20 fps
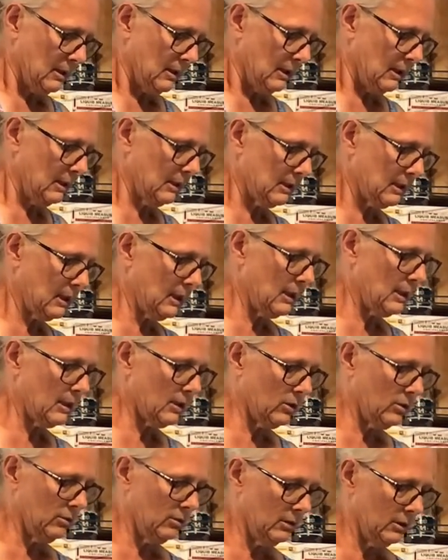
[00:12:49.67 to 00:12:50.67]
it's getting
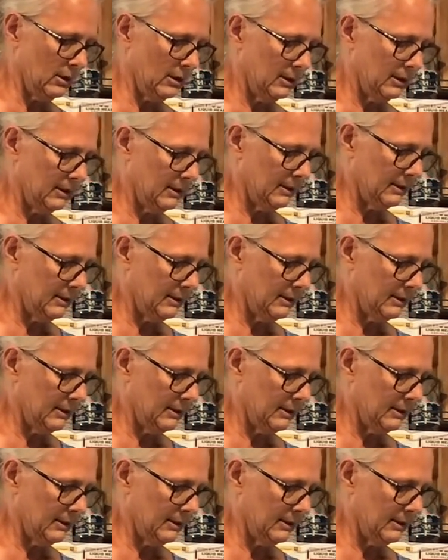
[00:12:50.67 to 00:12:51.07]
cool,